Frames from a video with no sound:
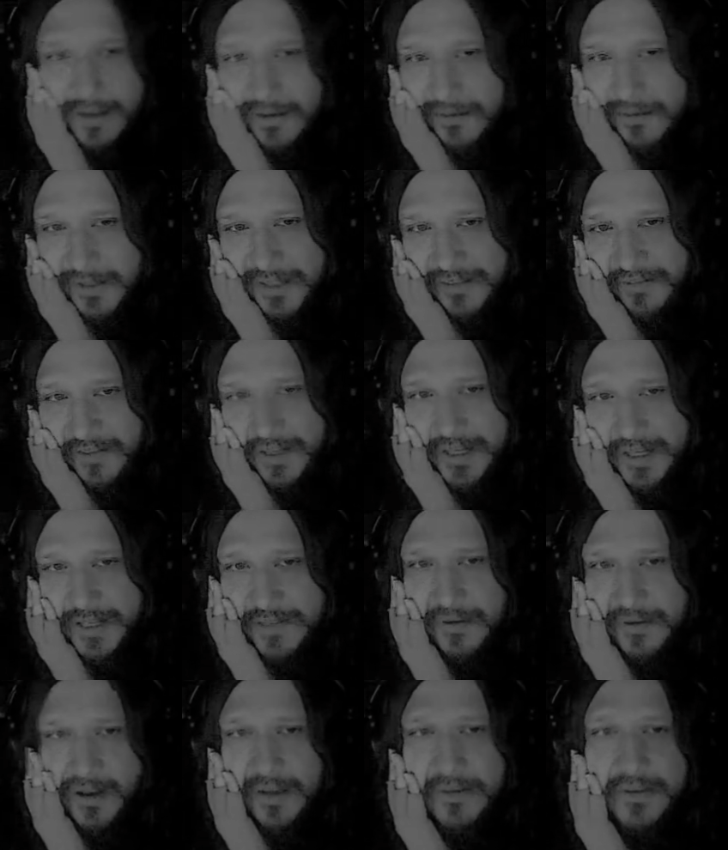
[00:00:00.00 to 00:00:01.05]
what the fuck
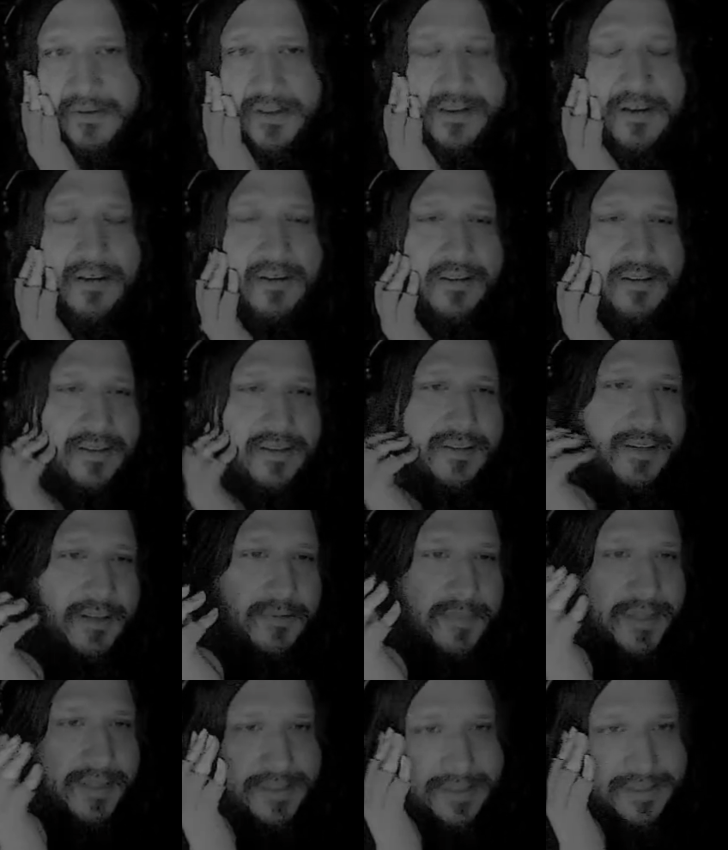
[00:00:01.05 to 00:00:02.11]
is wrong with all the
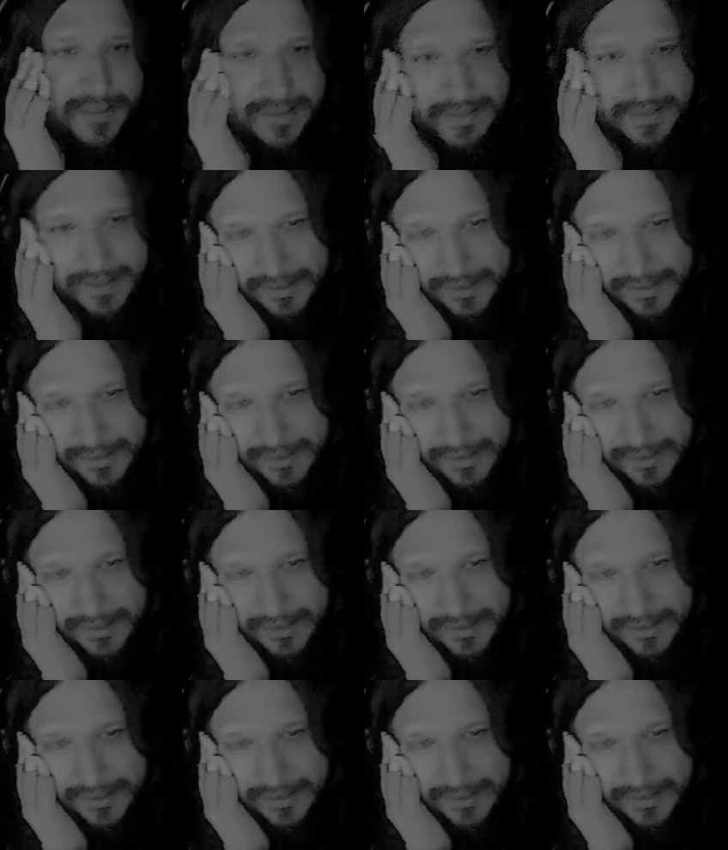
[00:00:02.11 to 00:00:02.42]
humans